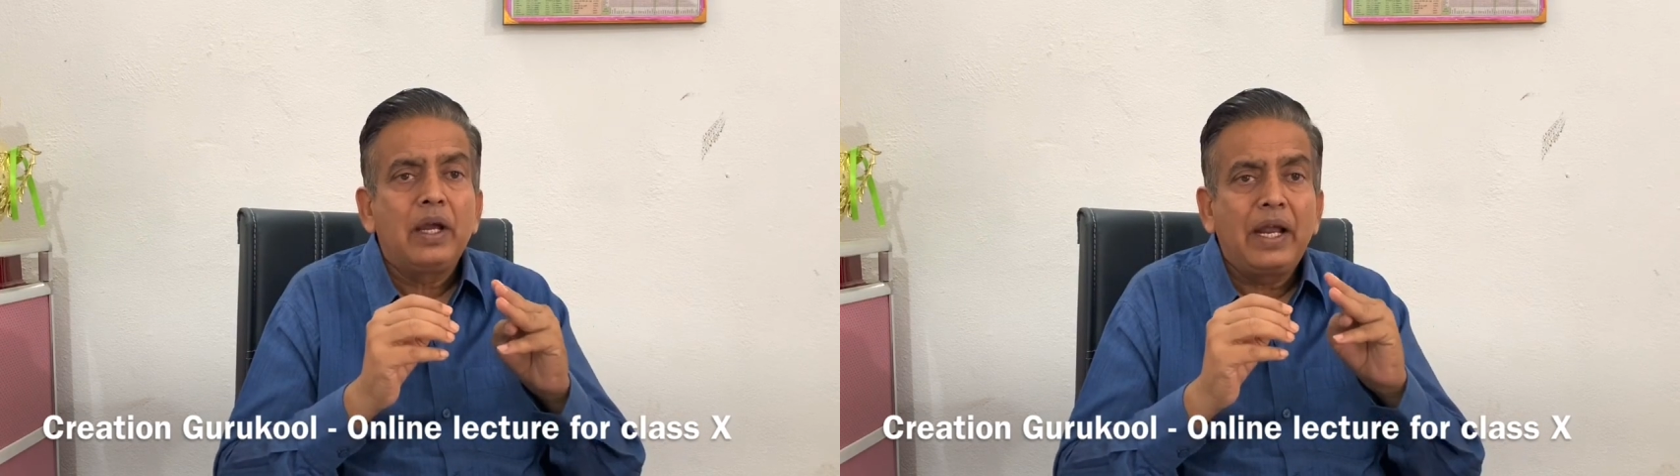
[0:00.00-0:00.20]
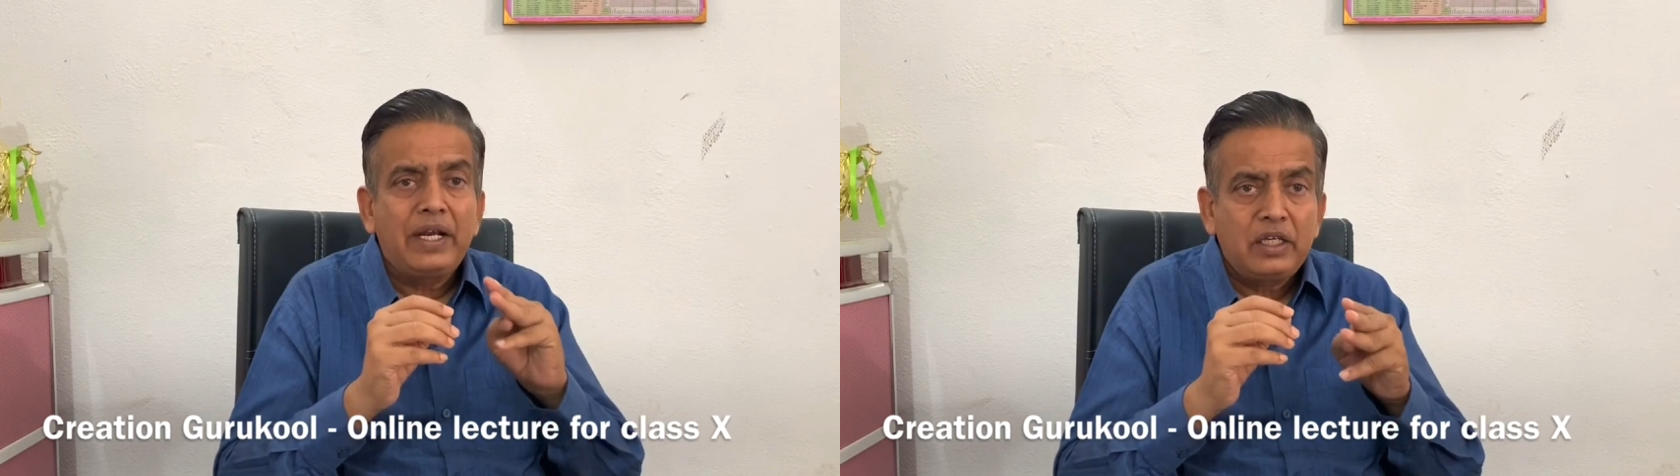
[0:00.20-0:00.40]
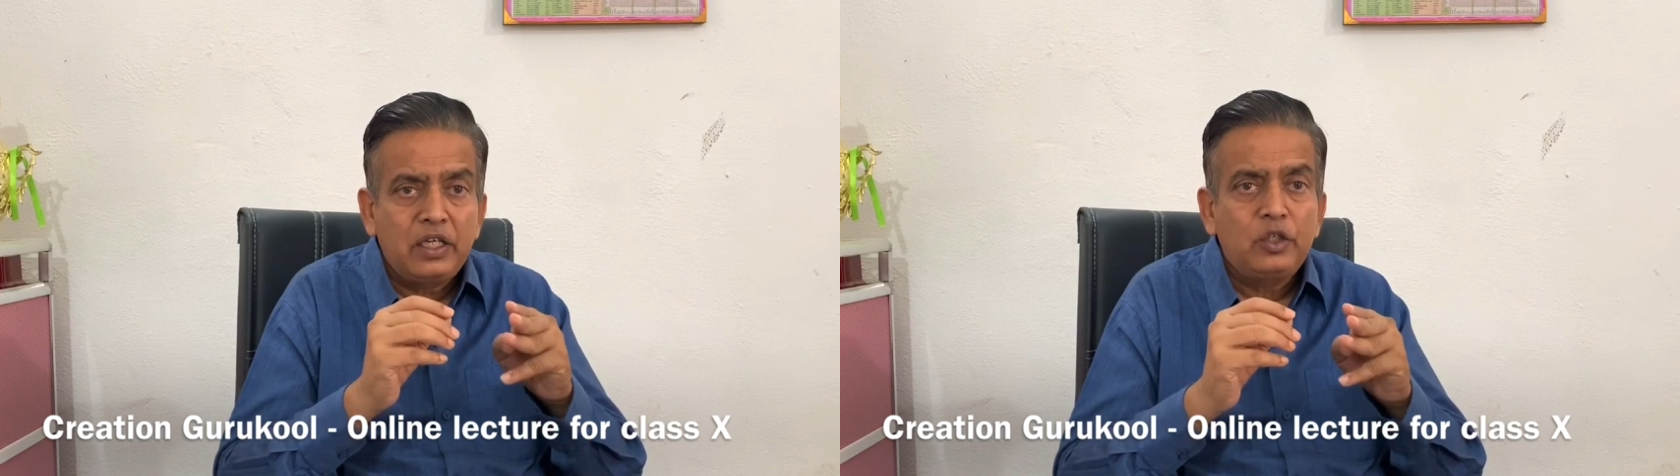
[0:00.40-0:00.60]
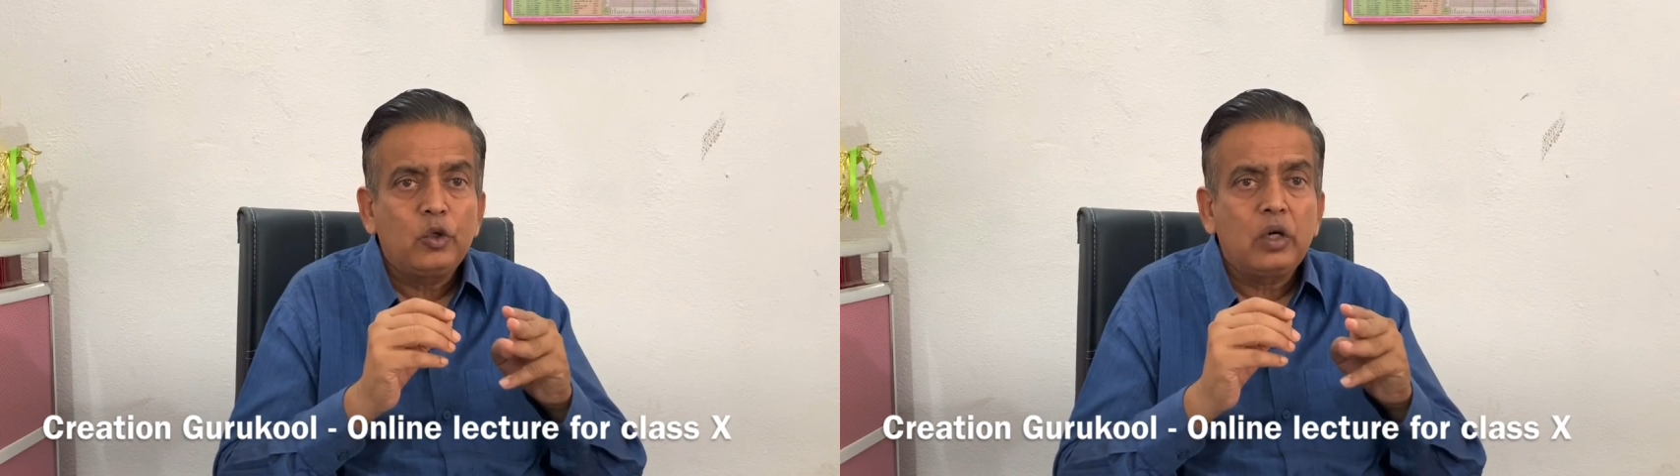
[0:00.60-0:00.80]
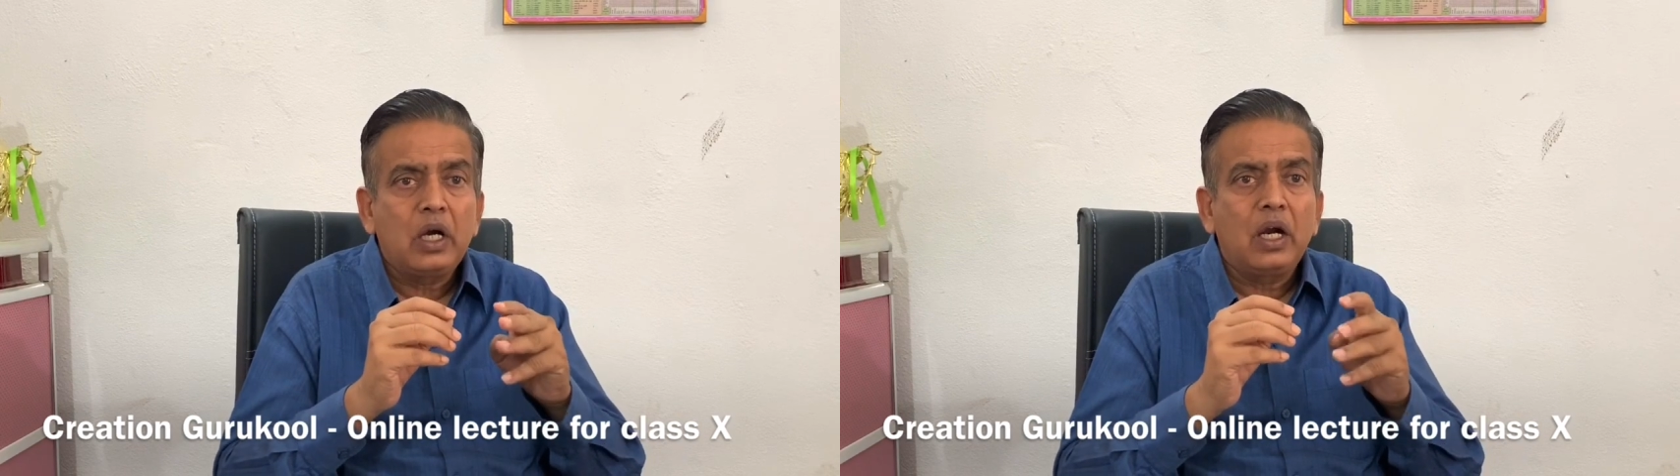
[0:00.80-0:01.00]
enter your
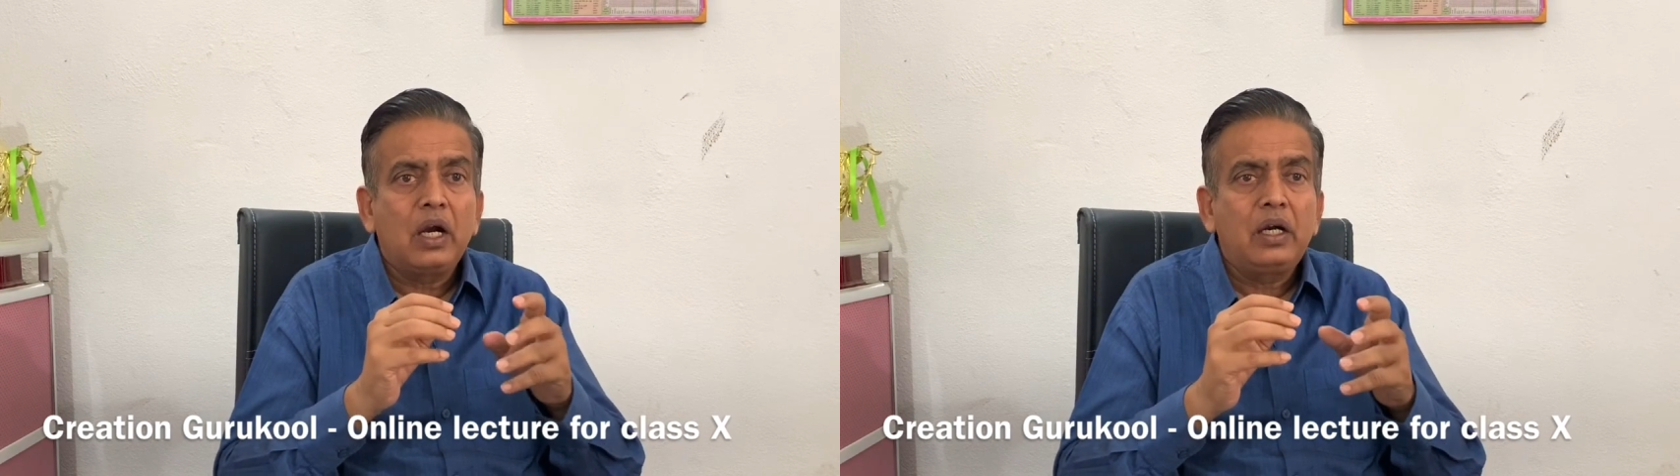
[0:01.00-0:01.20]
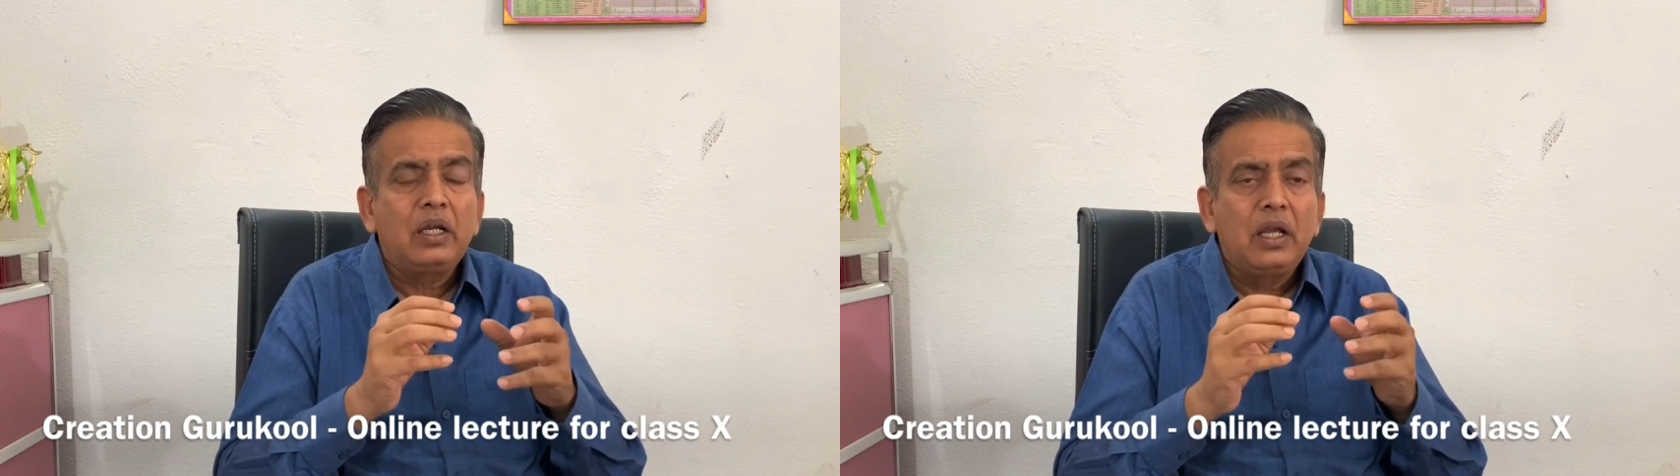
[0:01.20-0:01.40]
card